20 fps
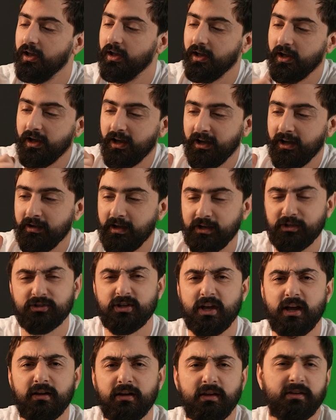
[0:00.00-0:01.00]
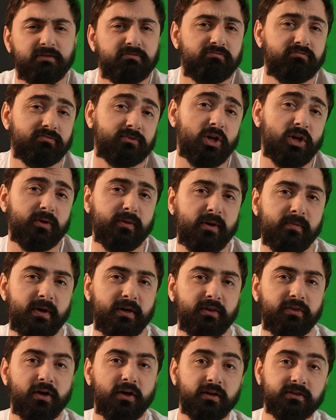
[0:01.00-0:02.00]
and just kind of talk about
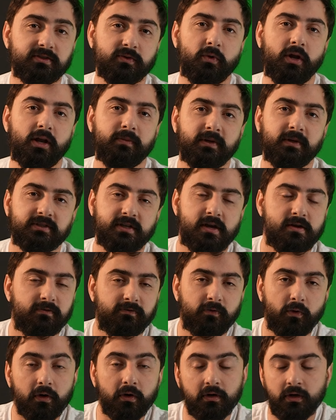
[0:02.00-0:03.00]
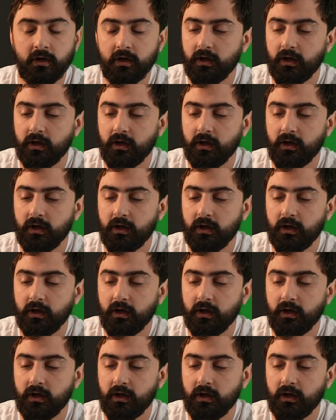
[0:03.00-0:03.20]
my thoughts and what I'm excited for it.